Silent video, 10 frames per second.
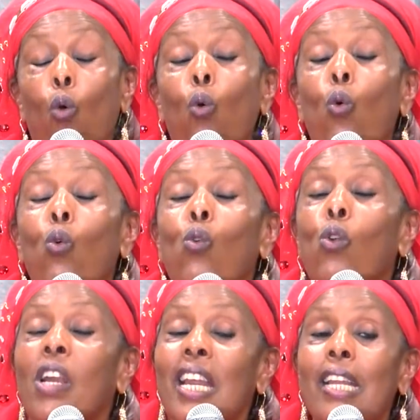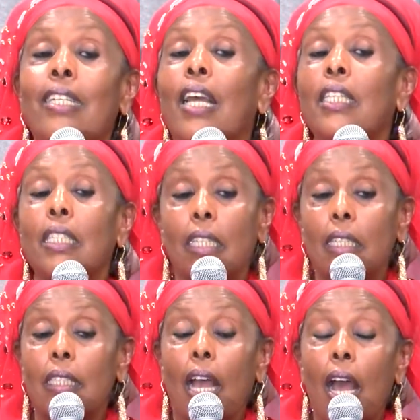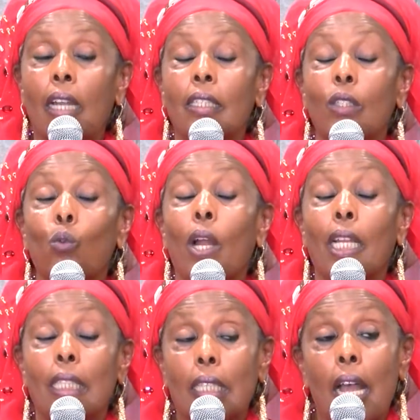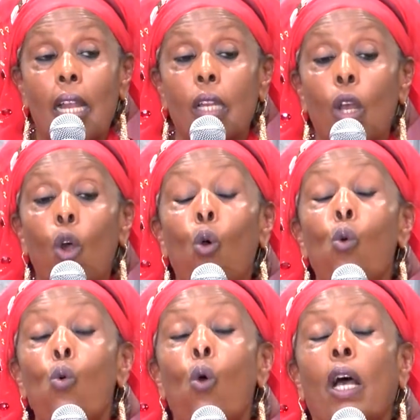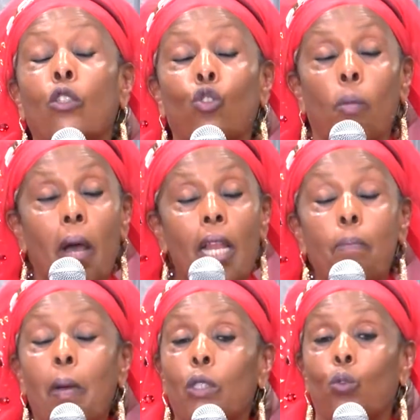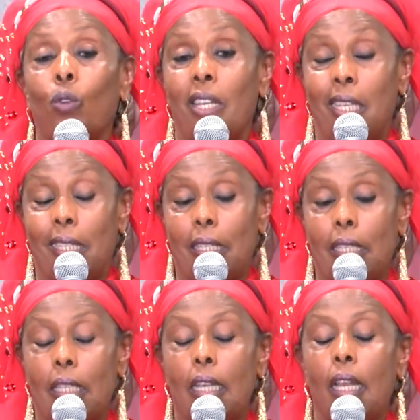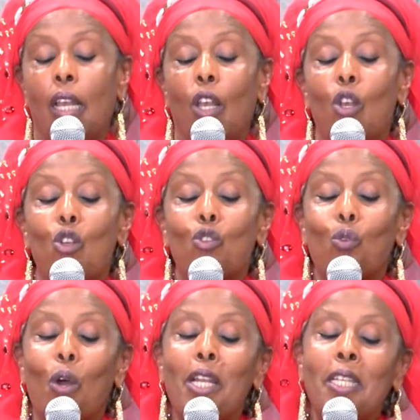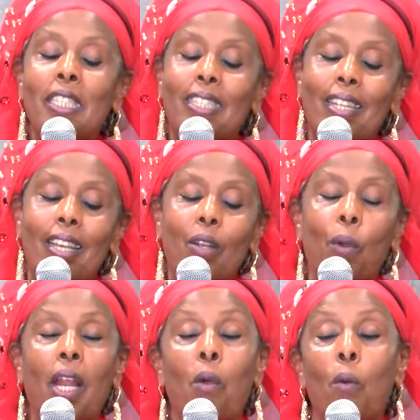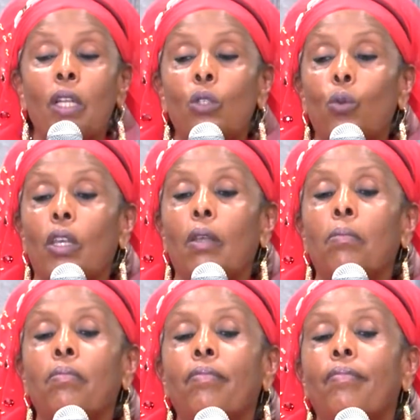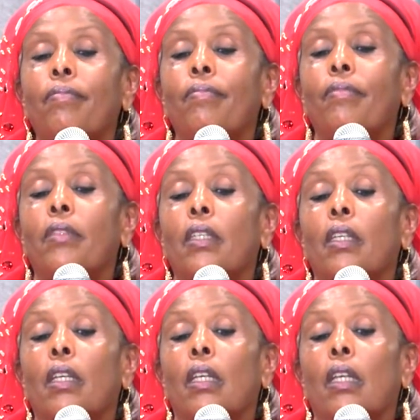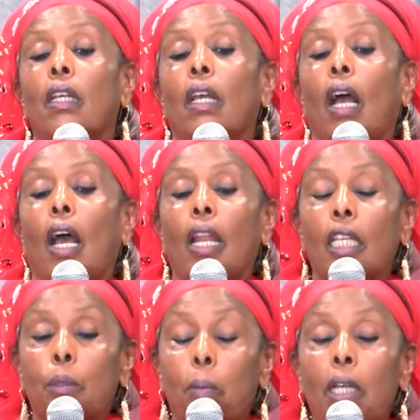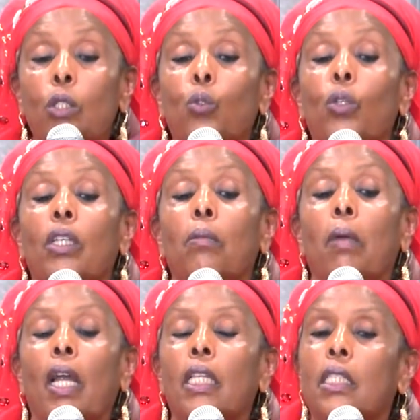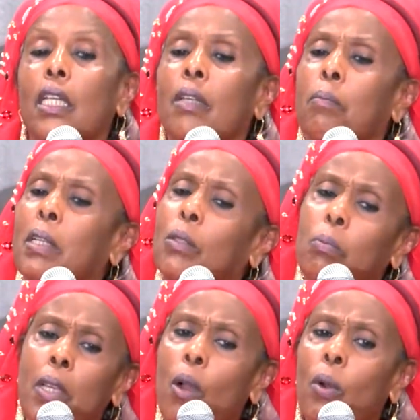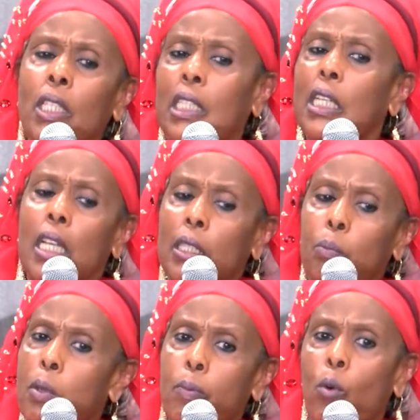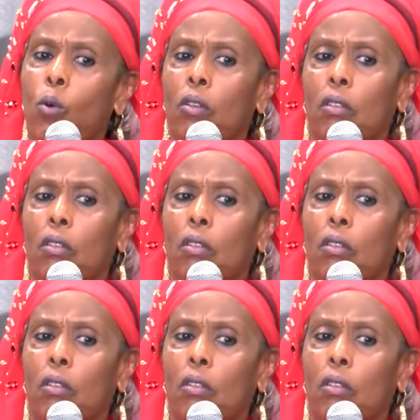who really touched his heart to understand who a Somali person is. So what he said when I went to him, and I explained to him, and he said, but me, I want serious people.